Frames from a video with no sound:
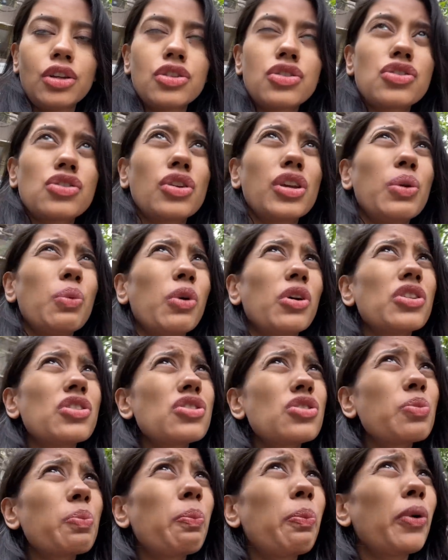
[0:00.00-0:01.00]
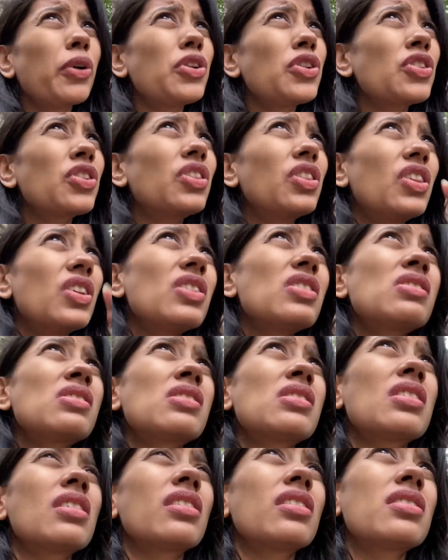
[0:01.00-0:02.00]
So he wants to put this
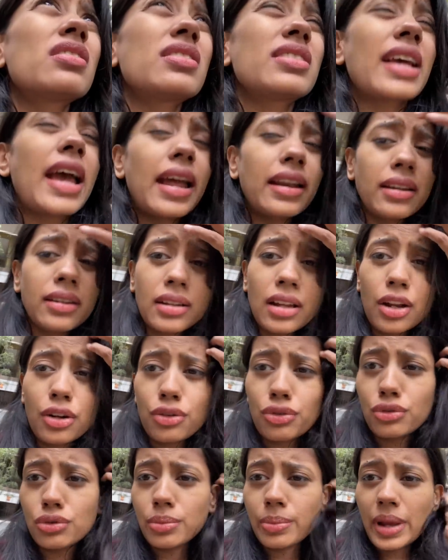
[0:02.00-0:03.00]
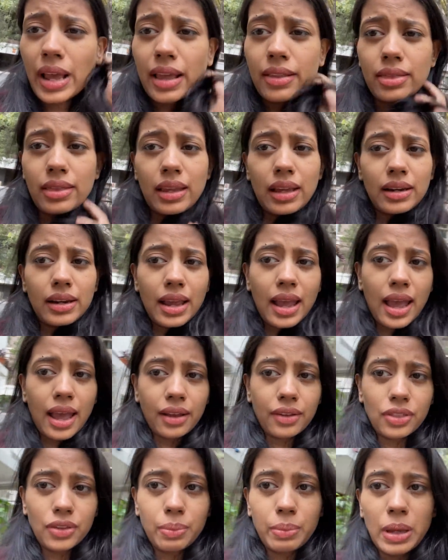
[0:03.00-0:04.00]
stand in our room and then
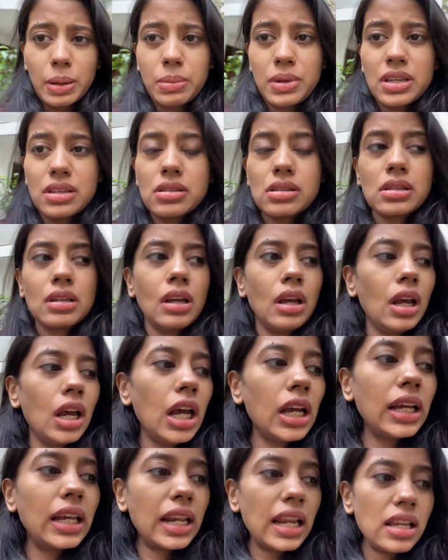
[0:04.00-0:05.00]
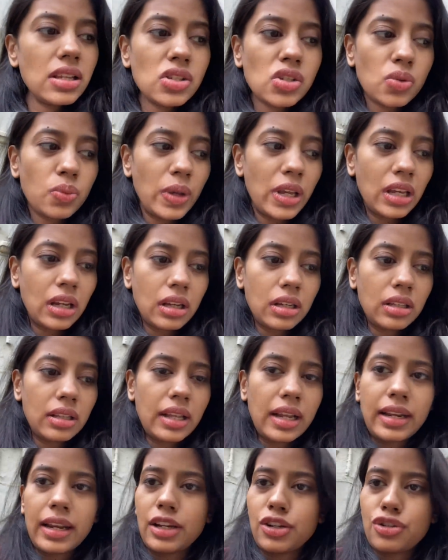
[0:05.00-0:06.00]
hang the baby's gray swing
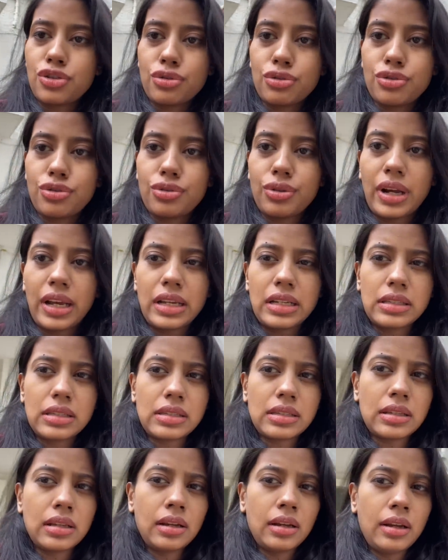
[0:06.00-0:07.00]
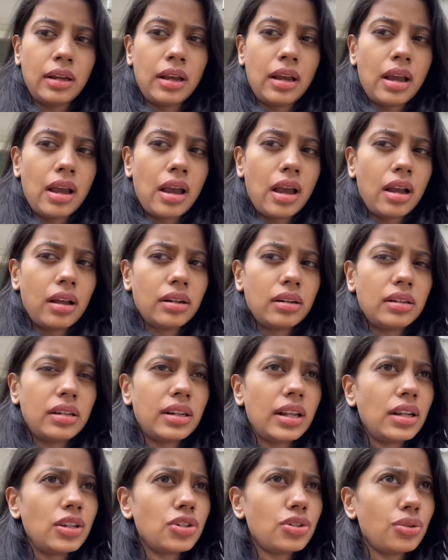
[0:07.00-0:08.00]
that I showed you guys.
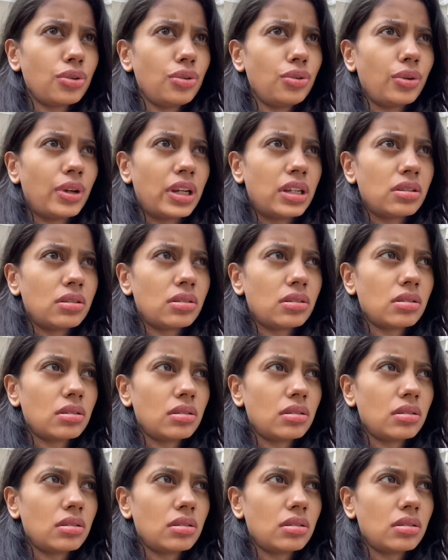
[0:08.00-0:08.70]
Did I show you guys?